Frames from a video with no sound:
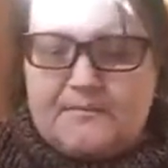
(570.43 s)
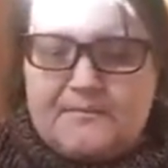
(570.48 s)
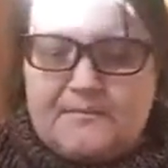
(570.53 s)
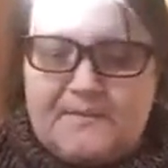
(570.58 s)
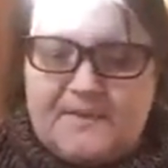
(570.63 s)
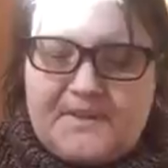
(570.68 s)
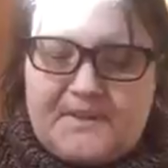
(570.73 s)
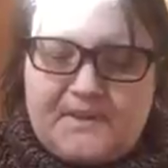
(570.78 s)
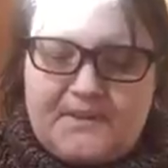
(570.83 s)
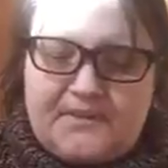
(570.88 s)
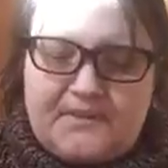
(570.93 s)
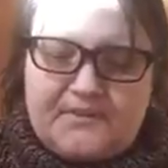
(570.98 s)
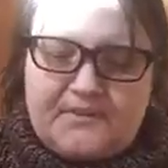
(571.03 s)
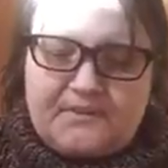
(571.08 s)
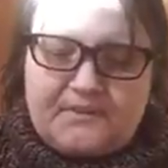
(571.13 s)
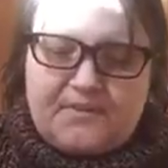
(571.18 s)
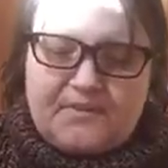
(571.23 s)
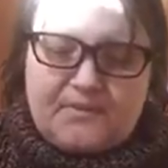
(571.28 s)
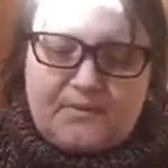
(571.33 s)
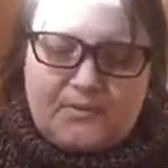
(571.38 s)
because
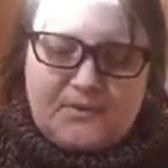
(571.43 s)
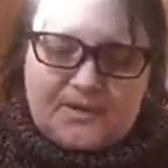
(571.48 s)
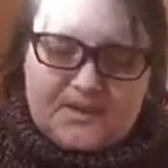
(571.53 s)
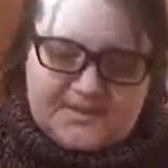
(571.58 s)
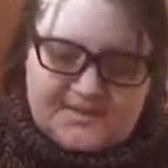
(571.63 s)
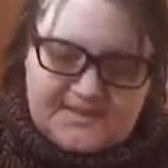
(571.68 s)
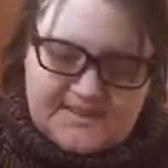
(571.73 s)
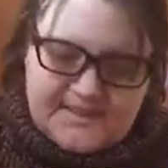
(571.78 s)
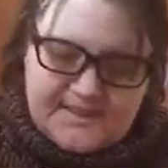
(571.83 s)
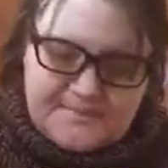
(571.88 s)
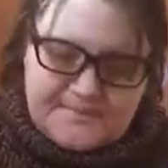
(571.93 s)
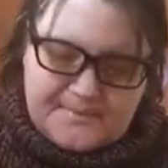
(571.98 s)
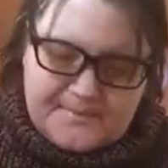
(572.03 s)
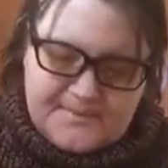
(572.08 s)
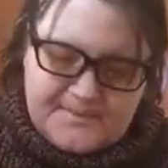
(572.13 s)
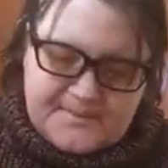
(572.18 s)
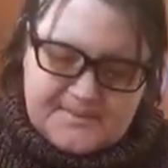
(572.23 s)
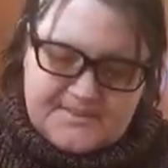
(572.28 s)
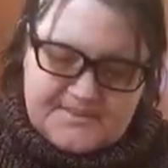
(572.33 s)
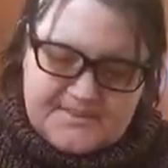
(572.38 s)
you're going to want to tape
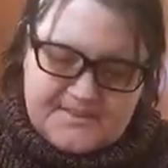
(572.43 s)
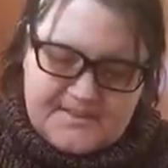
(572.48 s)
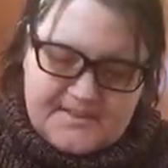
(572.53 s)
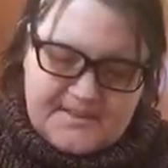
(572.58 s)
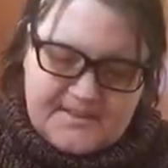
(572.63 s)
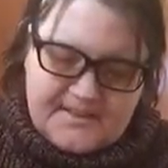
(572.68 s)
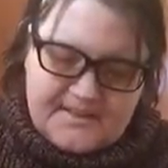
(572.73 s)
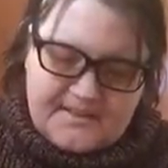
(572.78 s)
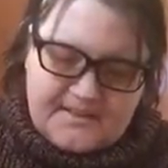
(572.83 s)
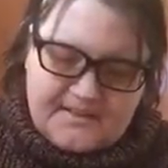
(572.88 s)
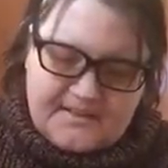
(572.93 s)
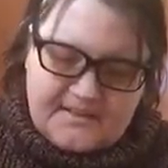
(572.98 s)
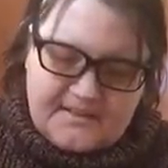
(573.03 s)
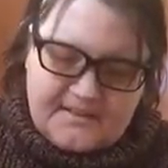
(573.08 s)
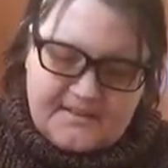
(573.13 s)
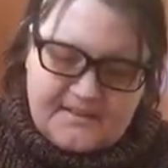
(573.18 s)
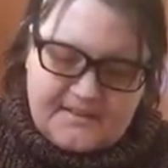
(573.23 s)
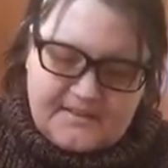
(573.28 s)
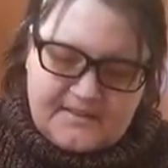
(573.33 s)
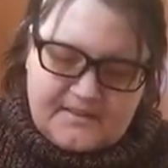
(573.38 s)
this thing
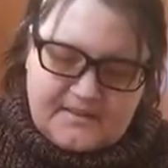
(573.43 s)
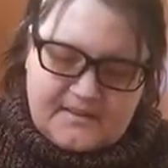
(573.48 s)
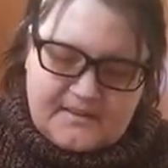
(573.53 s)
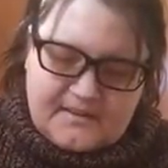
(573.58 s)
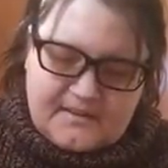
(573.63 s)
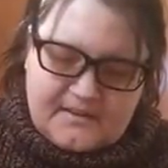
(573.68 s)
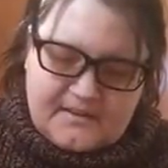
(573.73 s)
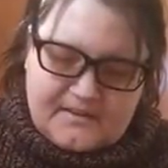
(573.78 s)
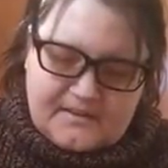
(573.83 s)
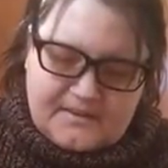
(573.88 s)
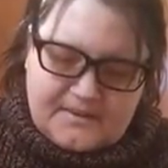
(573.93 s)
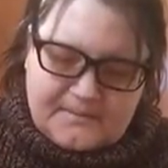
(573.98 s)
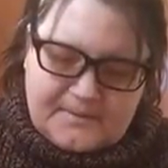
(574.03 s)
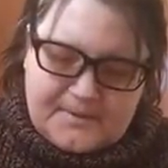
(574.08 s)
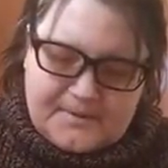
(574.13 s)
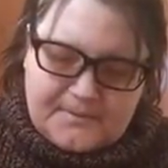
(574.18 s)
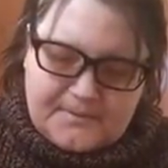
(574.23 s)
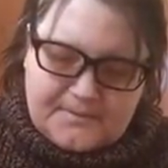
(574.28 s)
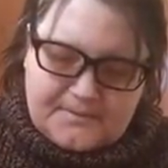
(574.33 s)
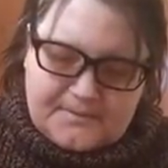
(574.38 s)
on the
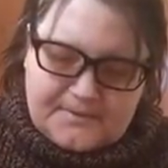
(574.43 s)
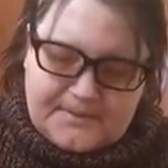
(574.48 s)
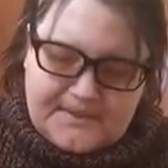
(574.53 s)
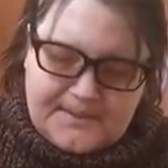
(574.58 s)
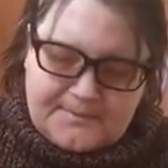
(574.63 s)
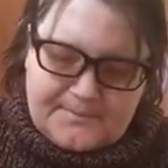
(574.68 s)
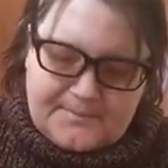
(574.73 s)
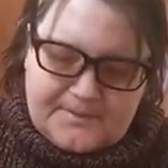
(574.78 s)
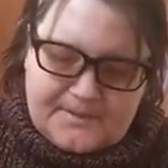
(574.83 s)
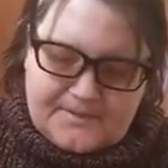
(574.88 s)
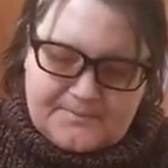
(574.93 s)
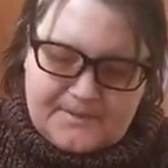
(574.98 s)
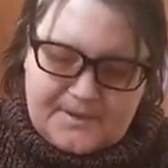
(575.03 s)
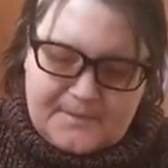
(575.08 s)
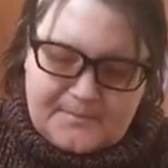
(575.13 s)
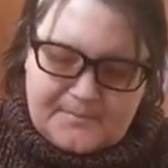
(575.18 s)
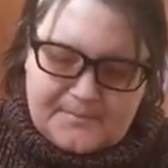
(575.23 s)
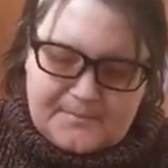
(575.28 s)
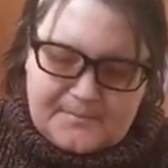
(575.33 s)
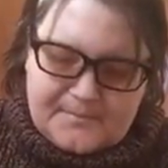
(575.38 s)
paper. Tape this
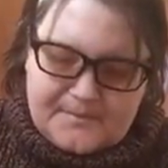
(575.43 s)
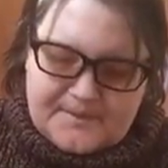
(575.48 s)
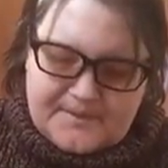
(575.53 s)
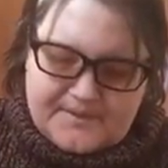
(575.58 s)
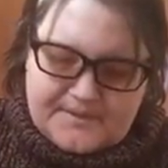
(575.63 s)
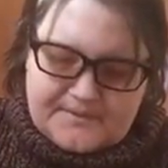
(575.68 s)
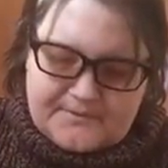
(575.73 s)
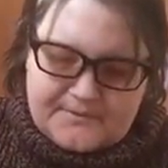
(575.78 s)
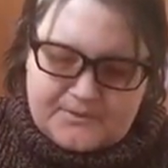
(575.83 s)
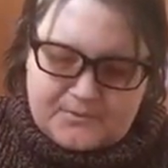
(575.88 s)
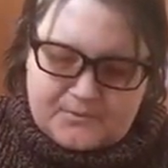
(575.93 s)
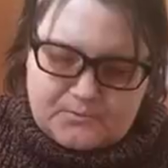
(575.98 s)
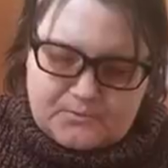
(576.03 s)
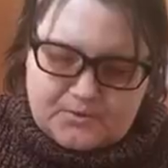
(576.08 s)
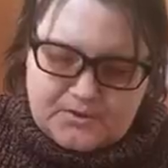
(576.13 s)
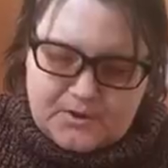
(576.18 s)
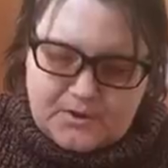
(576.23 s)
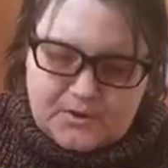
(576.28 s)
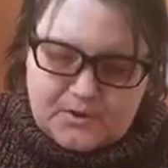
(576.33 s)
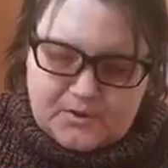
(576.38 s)
paper, because if you
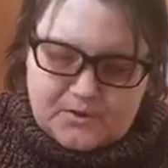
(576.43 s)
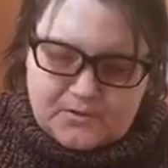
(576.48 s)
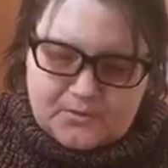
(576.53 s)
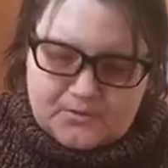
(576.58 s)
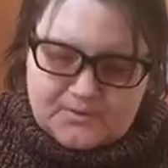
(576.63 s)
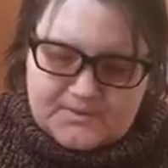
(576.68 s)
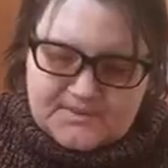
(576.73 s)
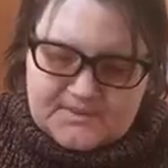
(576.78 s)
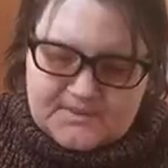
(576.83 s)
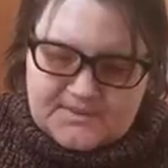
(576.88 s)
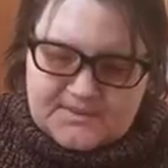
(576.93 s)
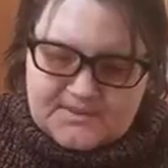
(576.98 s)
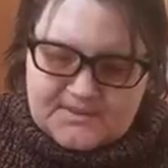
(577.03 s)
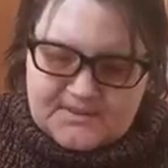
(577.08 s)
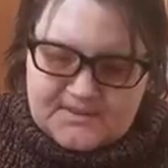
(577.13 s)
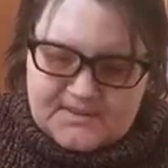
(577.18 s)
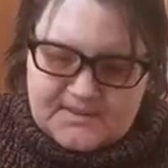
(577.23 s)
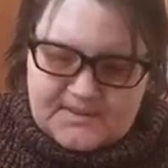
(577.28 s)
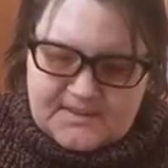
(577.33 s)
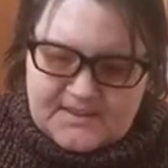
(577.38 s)
don't,
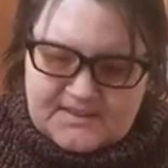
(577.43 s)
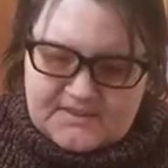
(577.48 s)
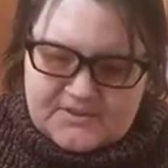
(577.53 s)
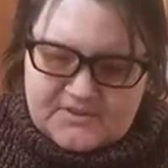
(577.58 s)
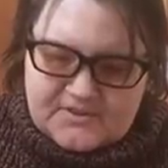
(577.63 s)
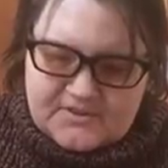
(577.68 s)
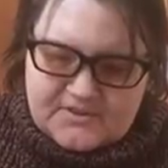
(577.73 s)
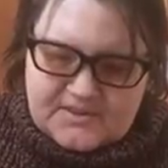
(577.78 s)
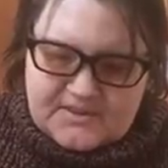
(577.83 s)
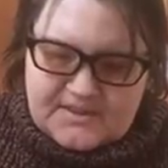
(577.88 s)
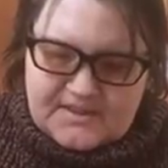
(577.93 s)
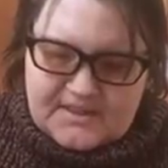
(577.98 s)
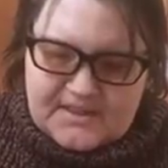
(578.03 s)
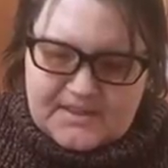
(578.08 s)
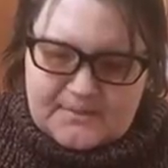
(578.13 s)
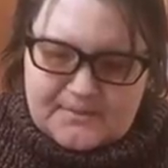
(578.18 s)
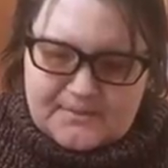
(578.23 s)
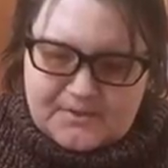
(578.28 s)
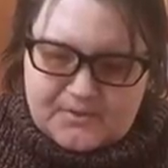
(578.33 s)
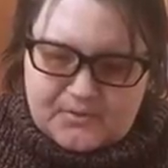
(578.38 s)
it's just going to
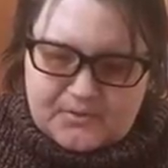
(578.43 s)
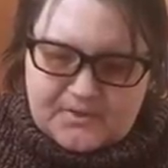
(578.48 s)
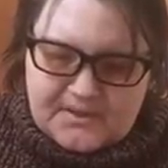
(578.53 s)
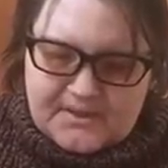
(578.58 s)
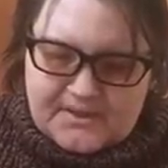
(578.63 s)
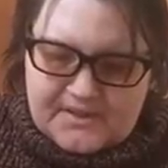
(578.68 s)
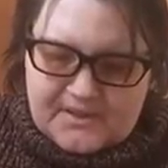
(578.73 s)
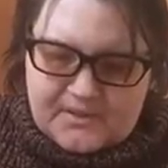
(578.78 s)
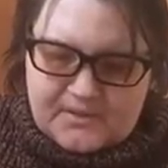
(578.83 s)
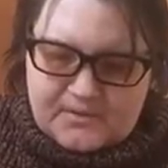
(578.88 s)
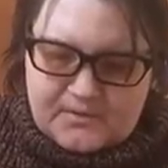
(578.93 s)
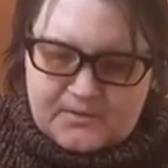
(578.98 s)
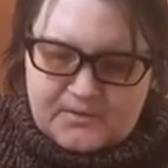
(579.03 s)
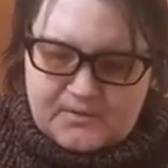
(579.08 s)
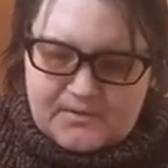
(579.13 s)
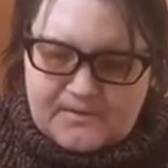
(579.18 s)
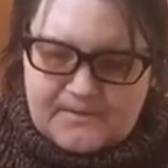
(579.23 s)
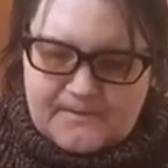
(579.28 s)
keep annoying you.